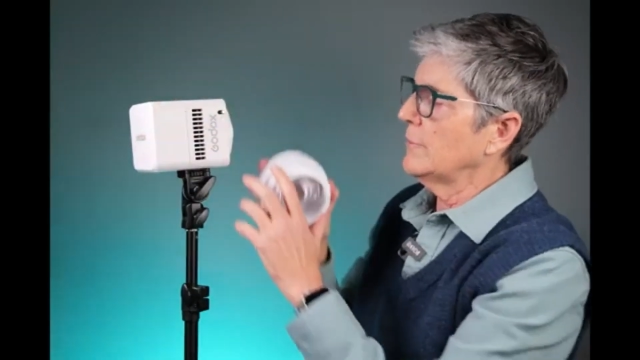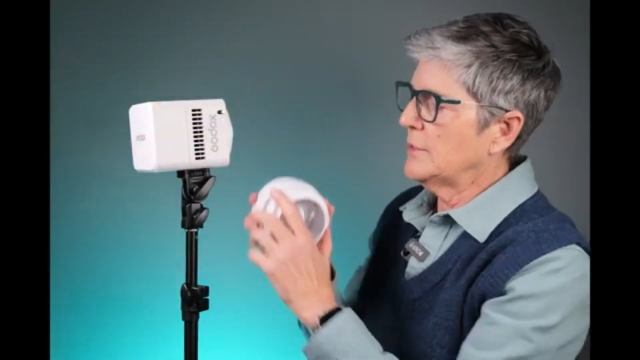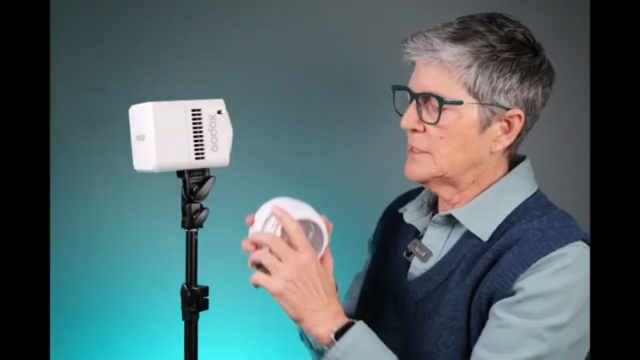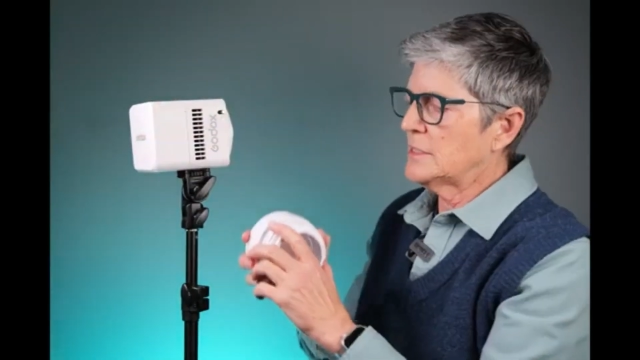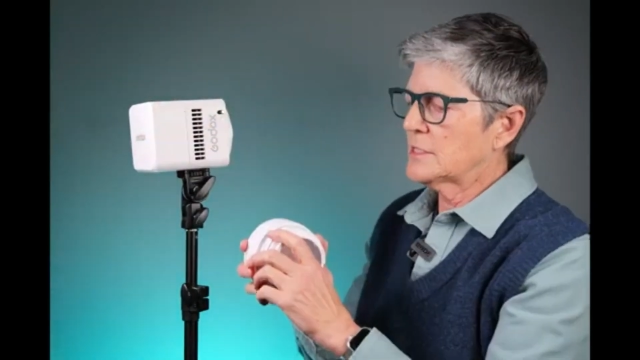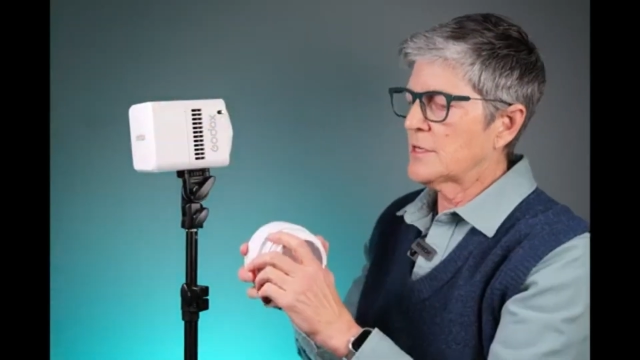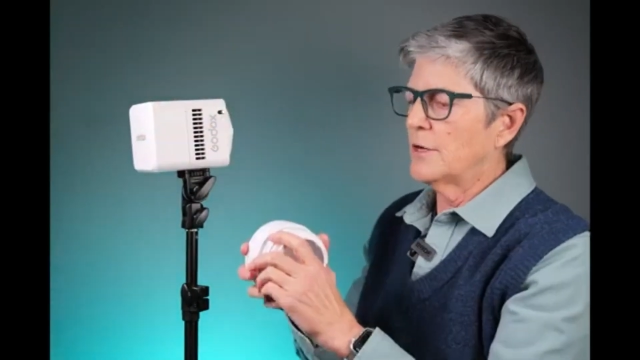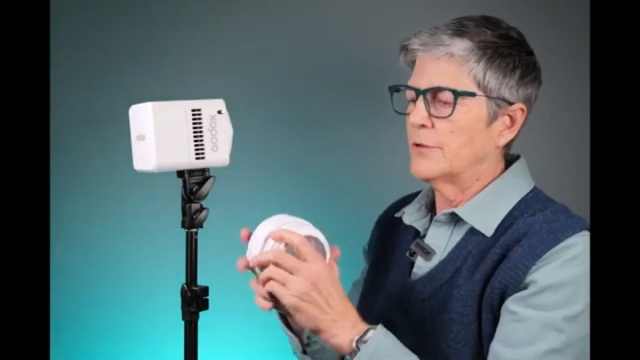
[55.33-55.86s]

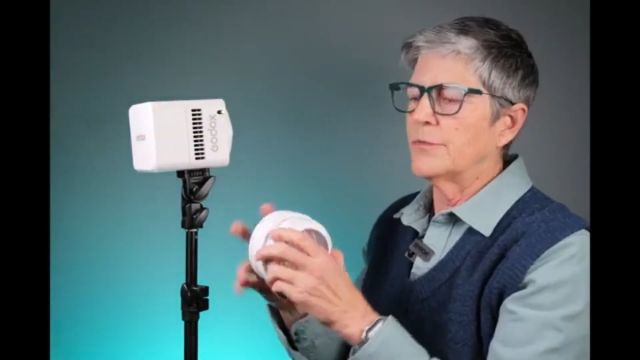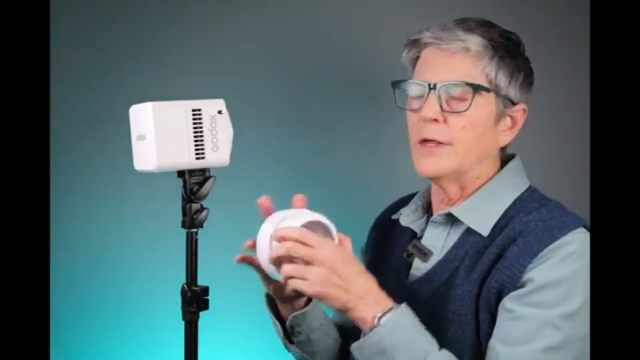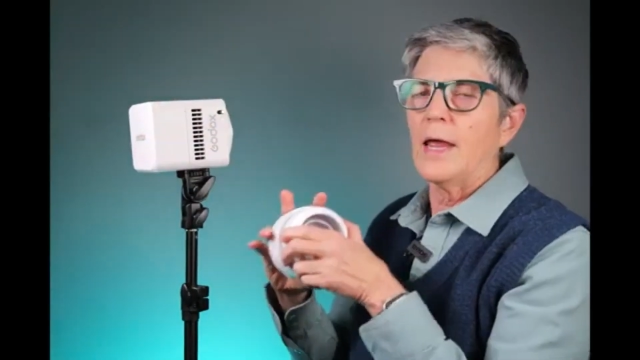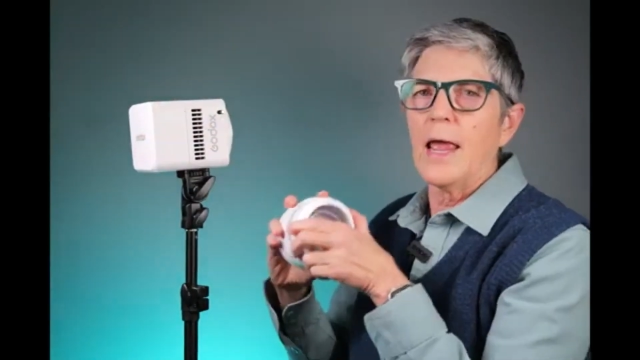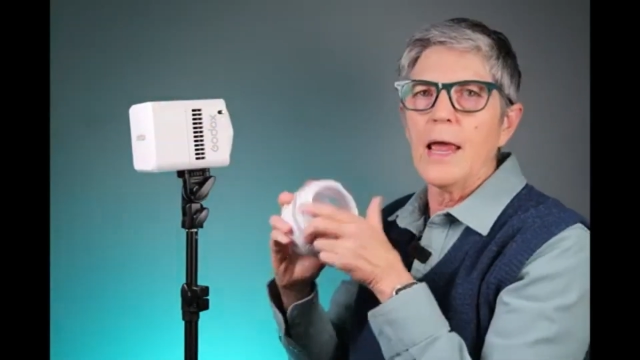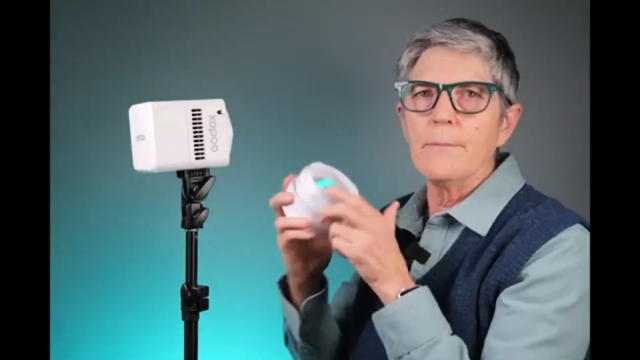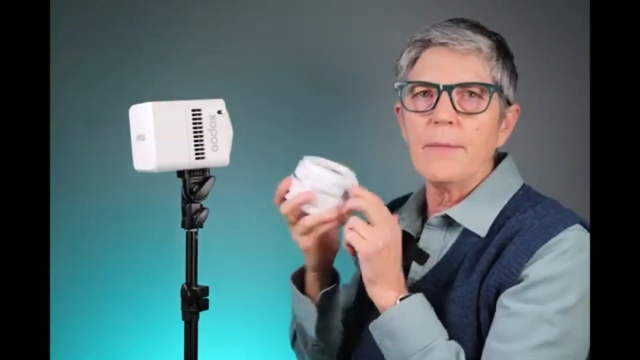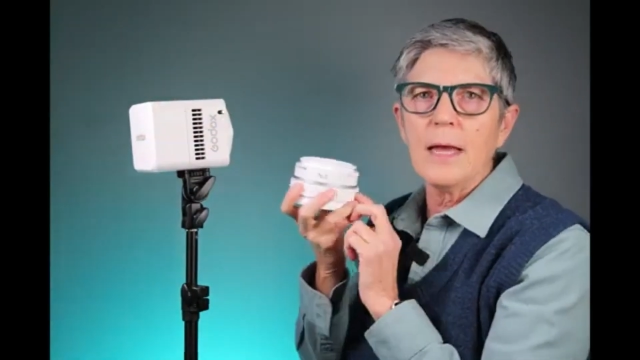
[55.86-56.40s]
this is called
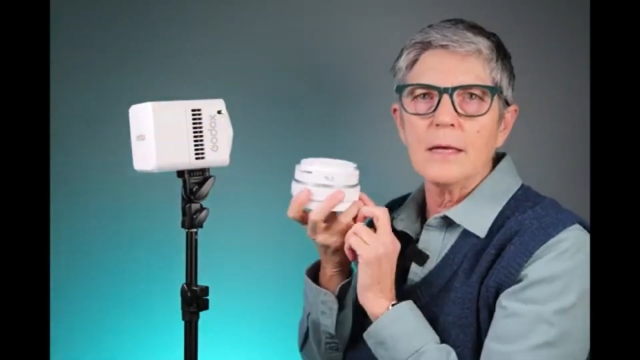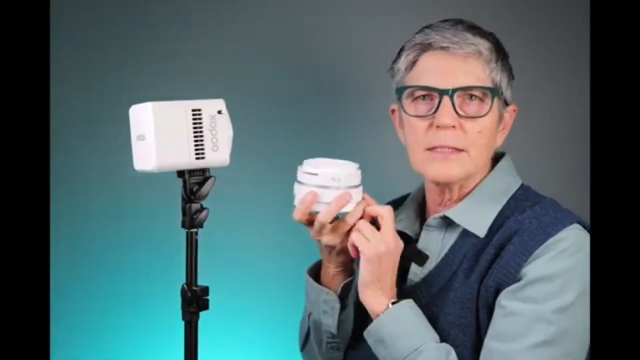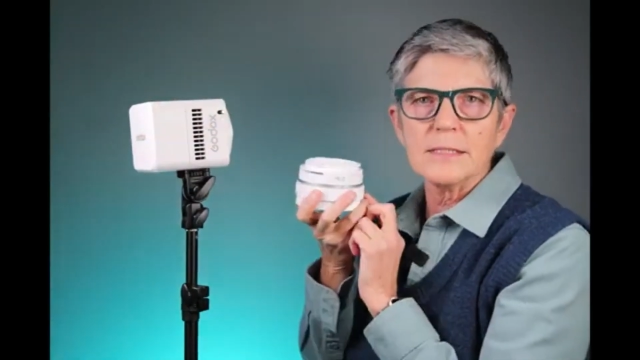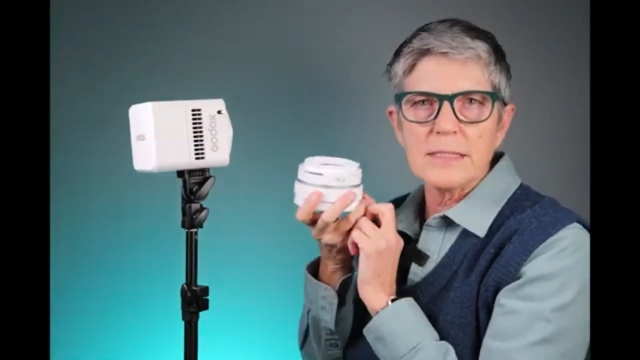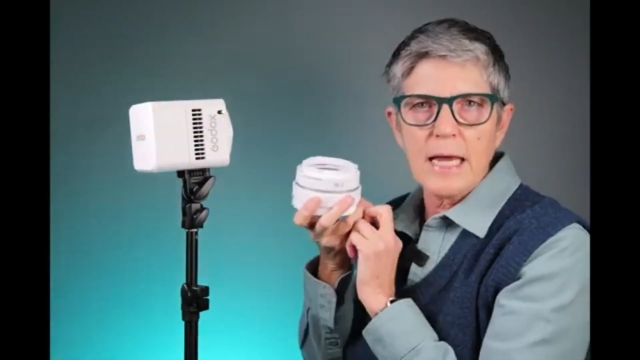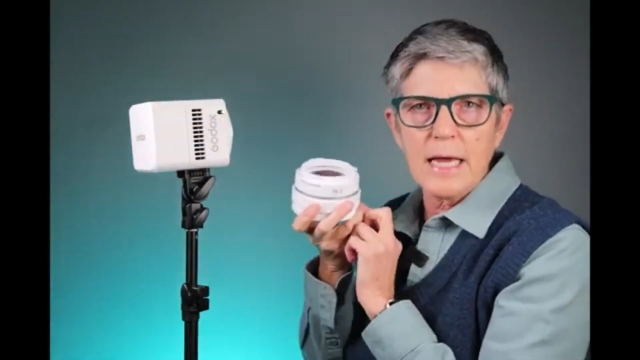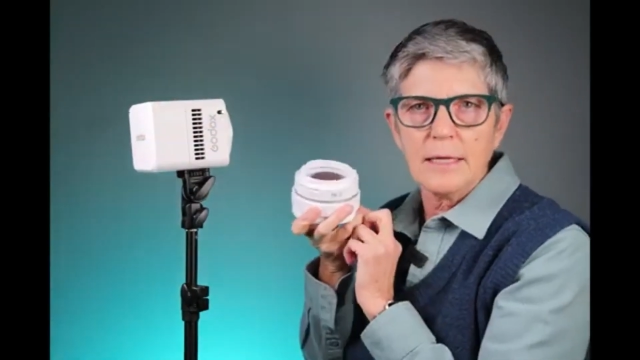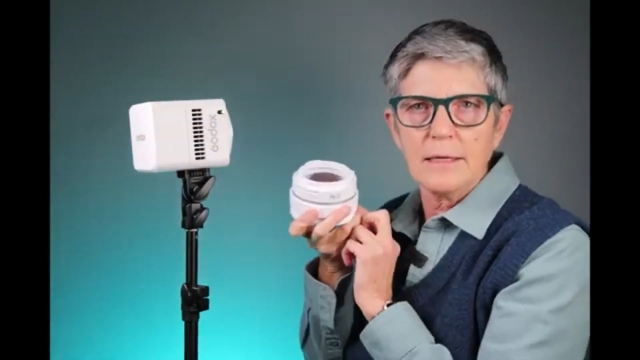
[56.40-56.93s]
the
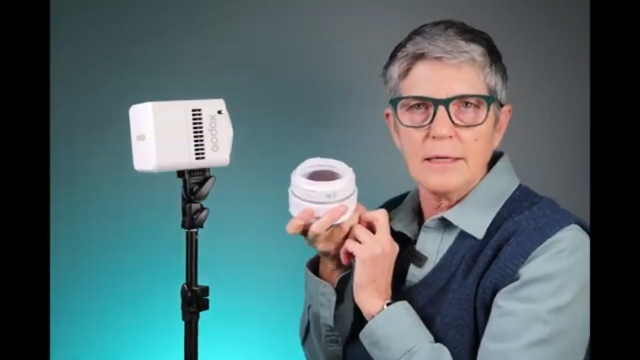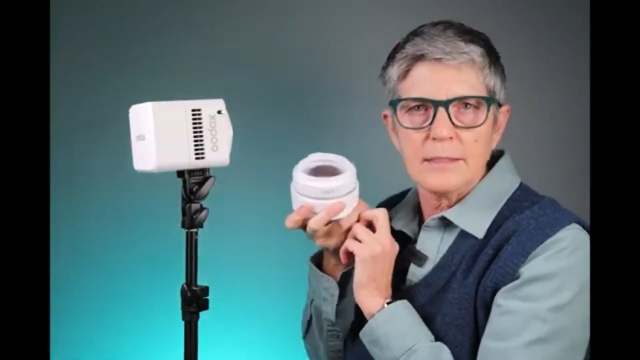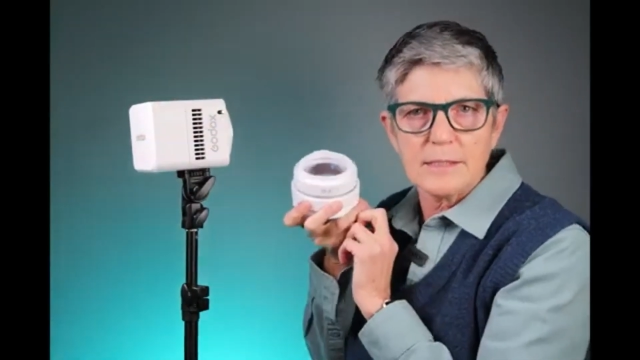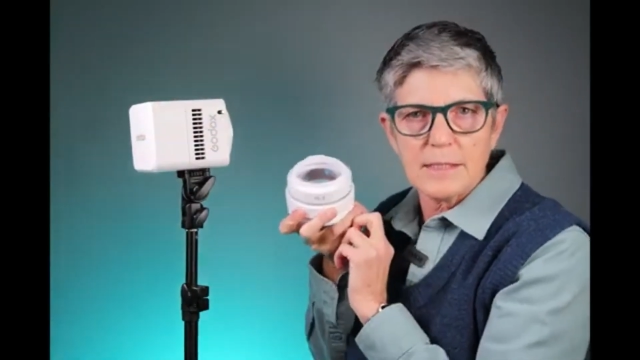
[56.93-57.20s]
MLZ,